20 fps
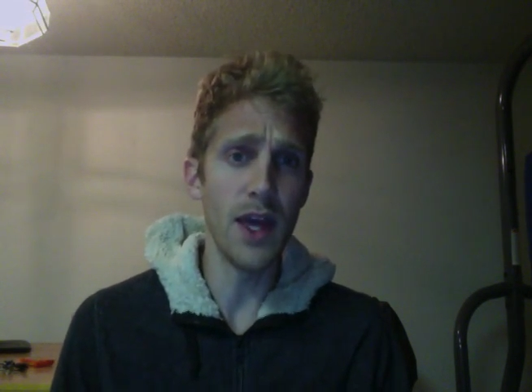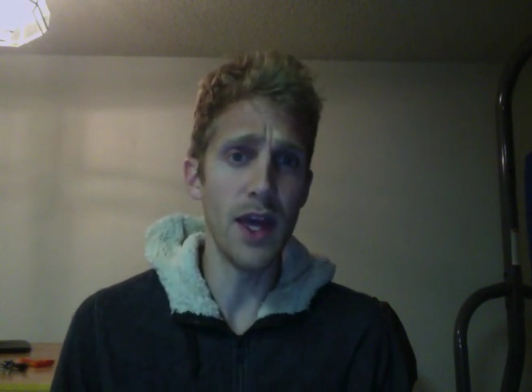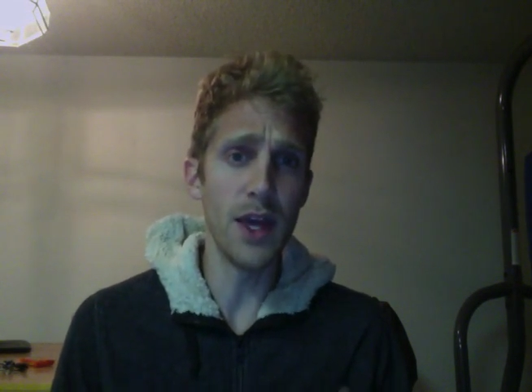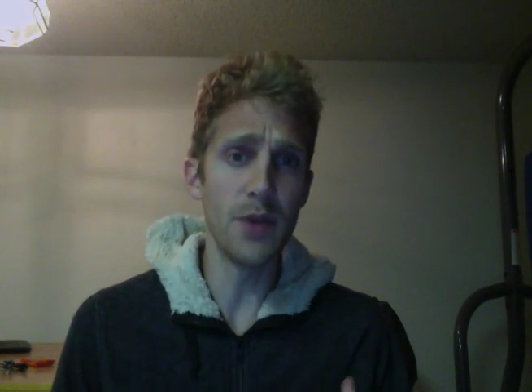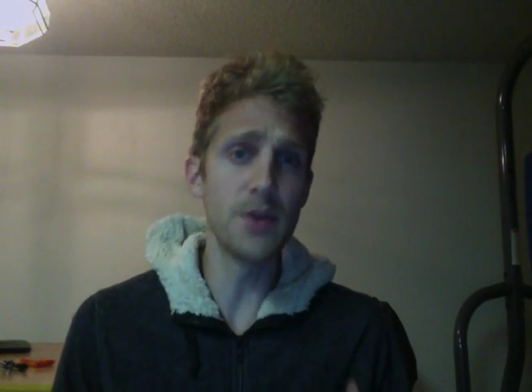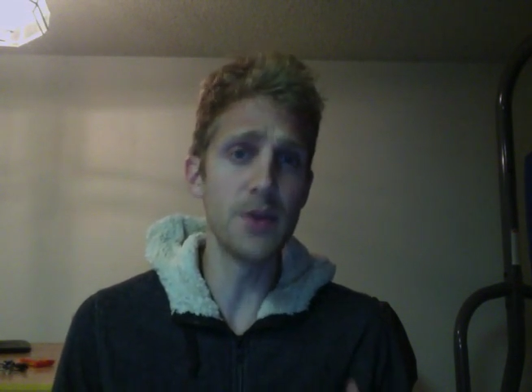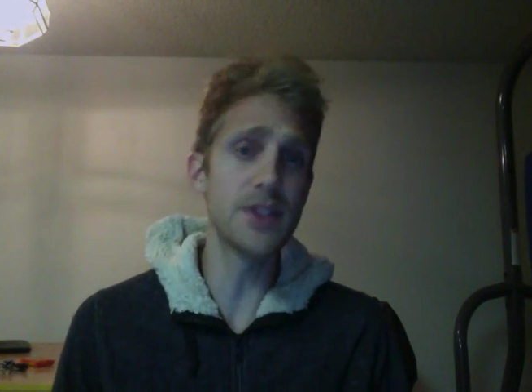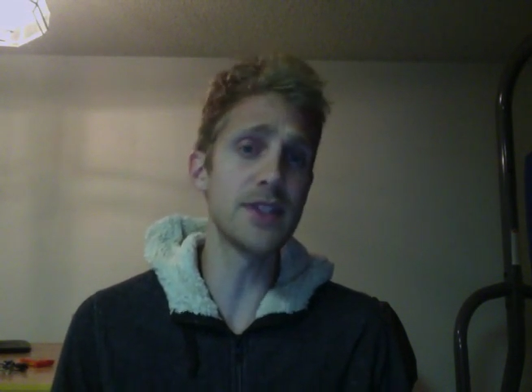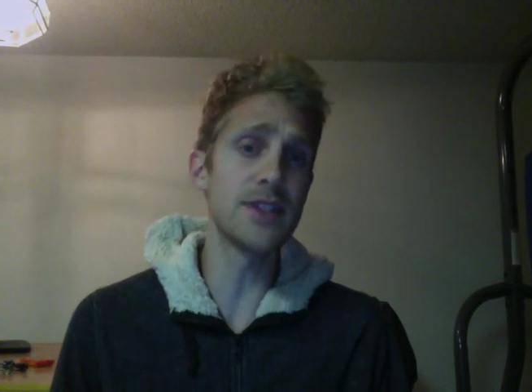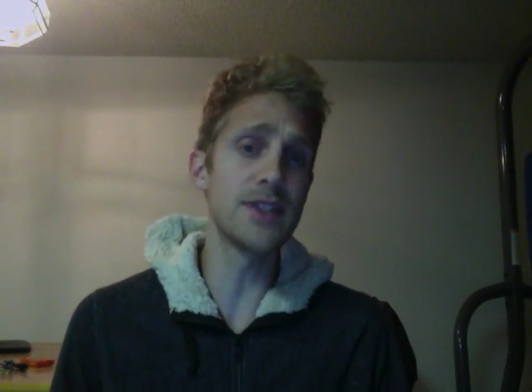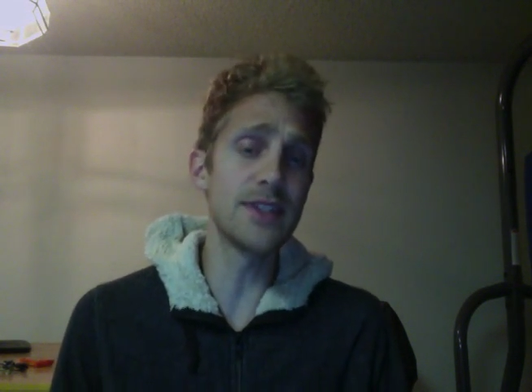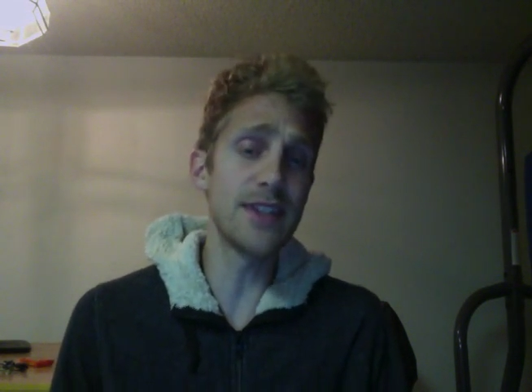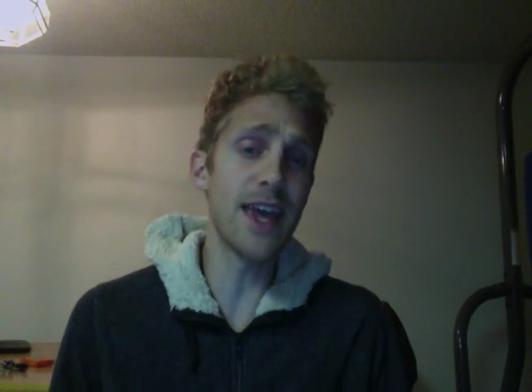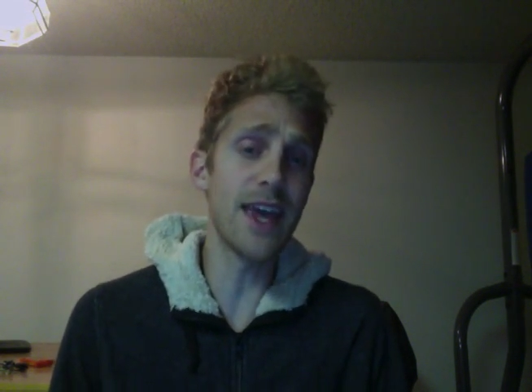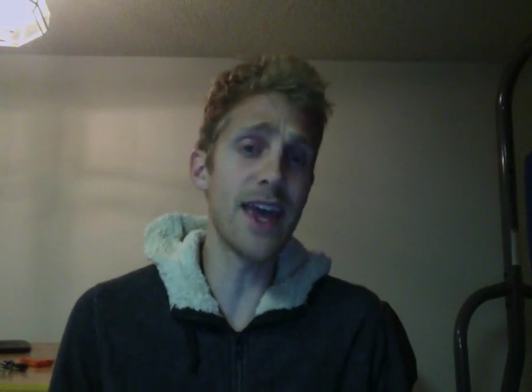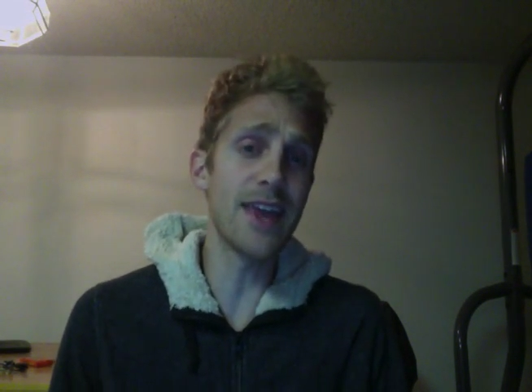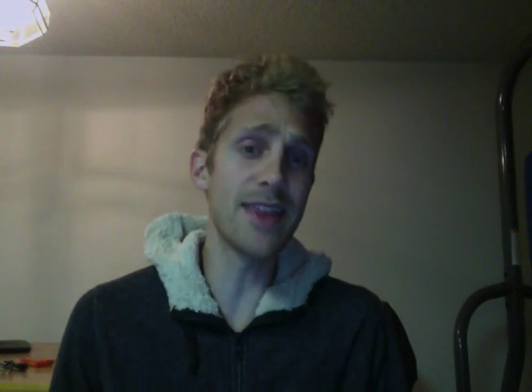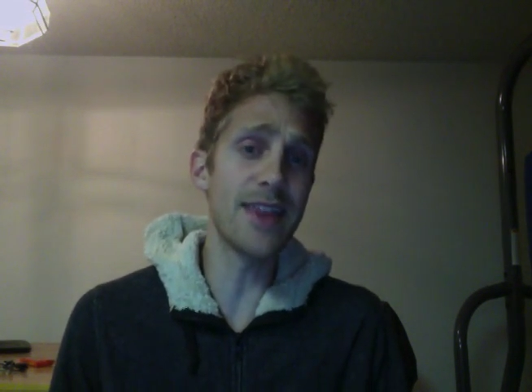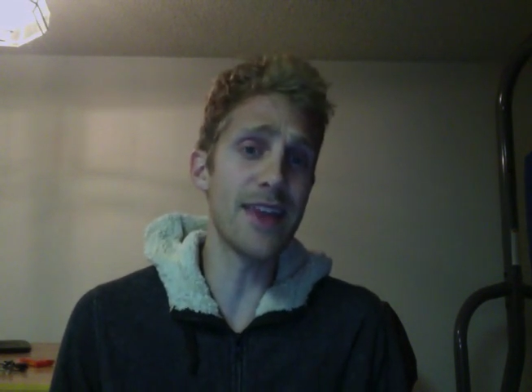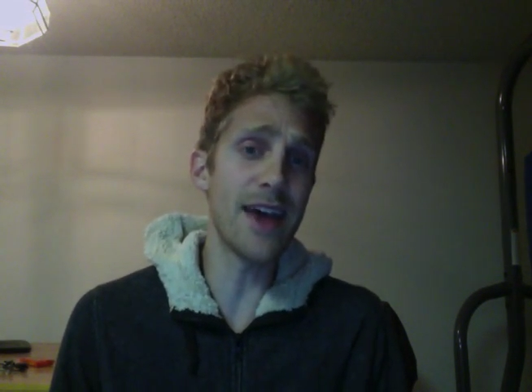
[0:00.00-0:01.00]
he was
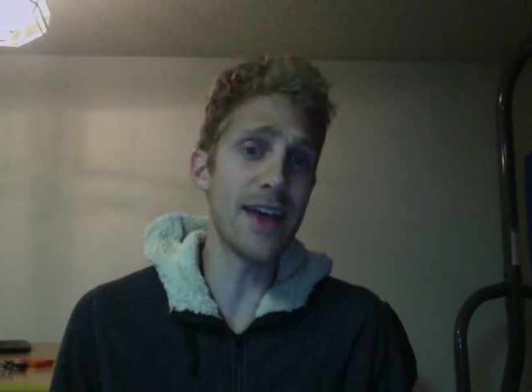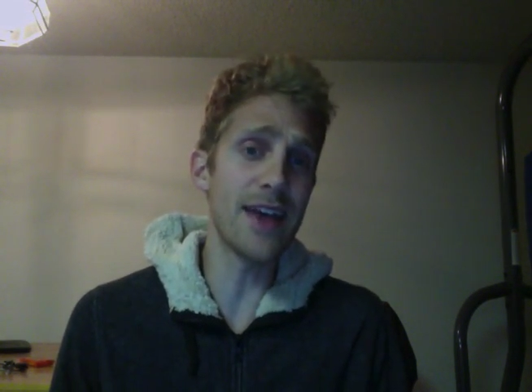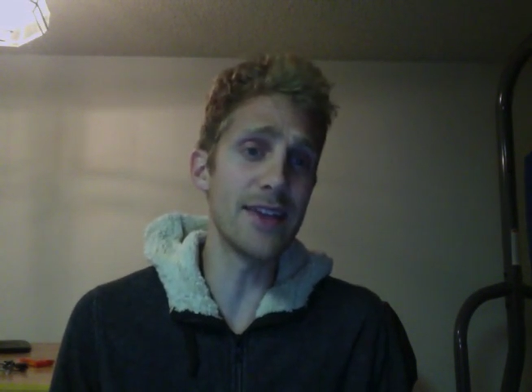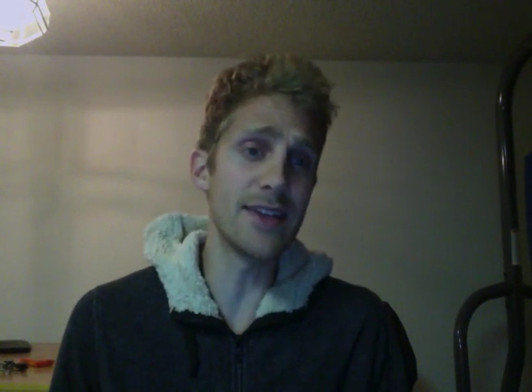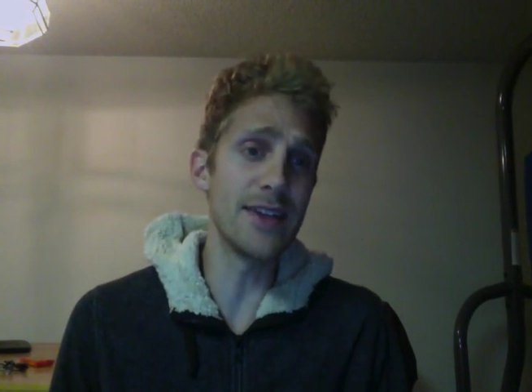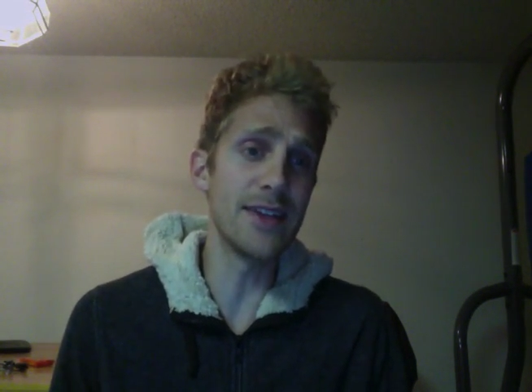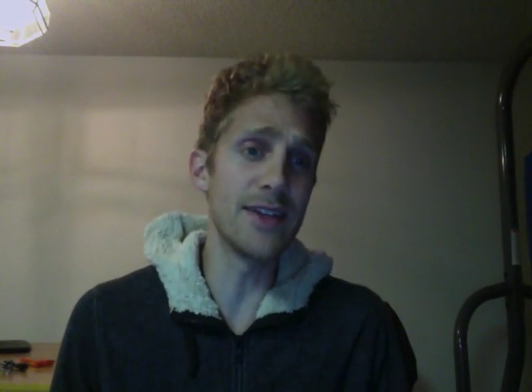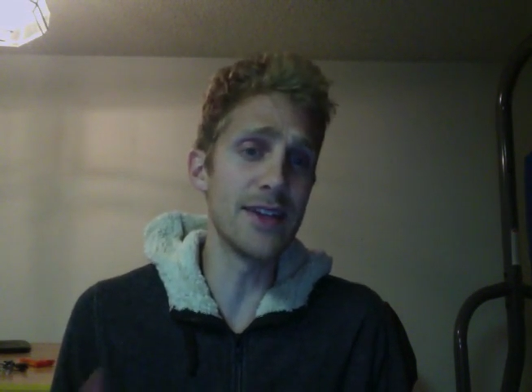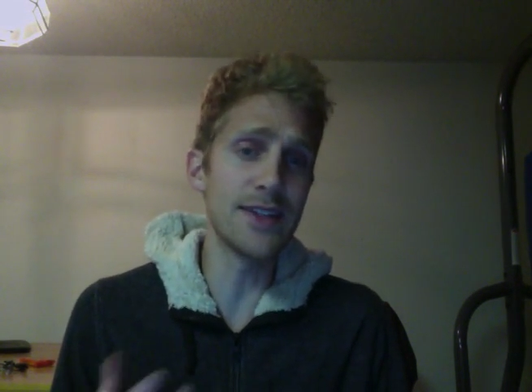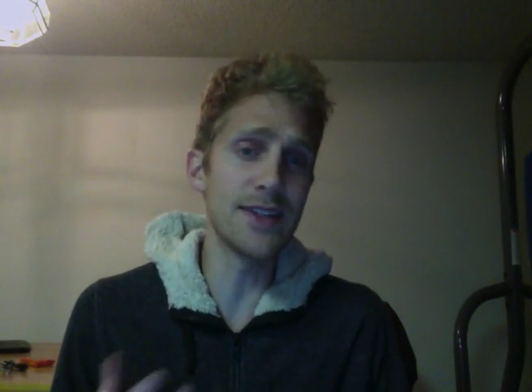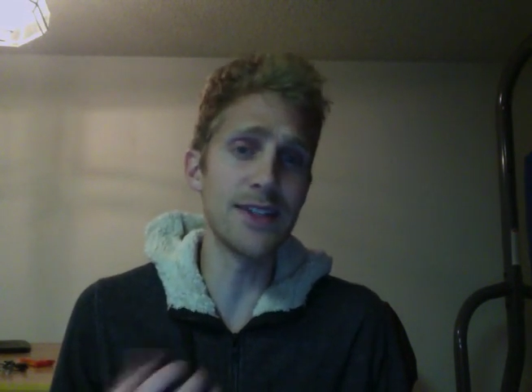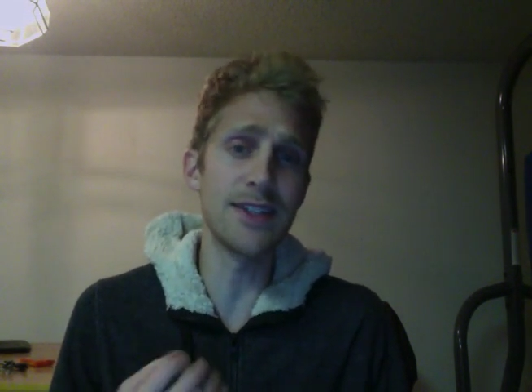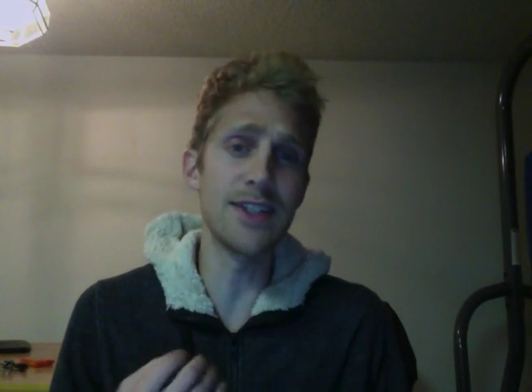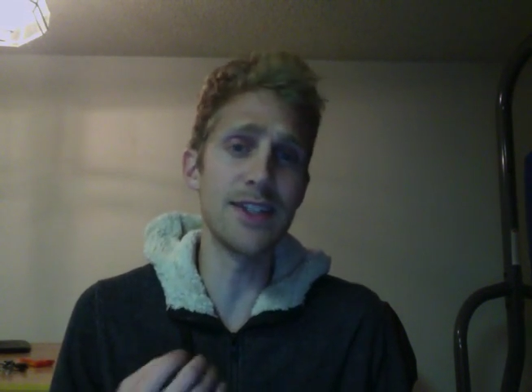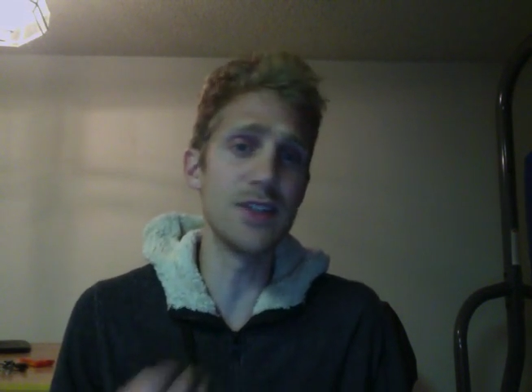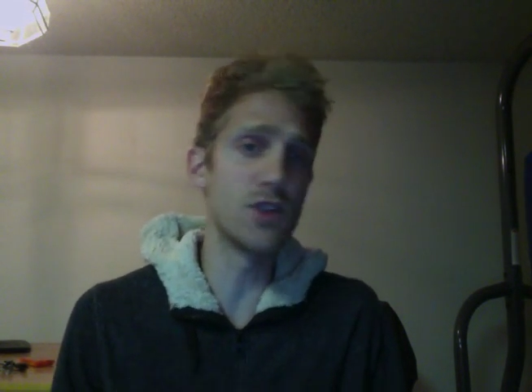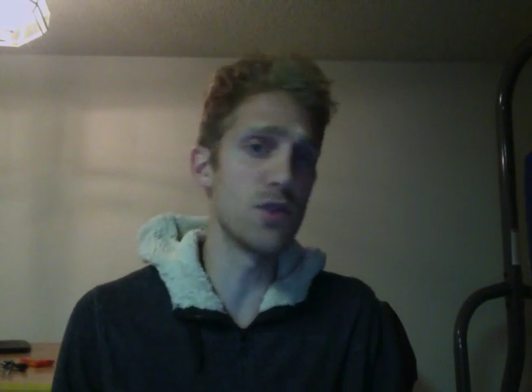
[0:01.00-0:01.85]
saying that he doesn't see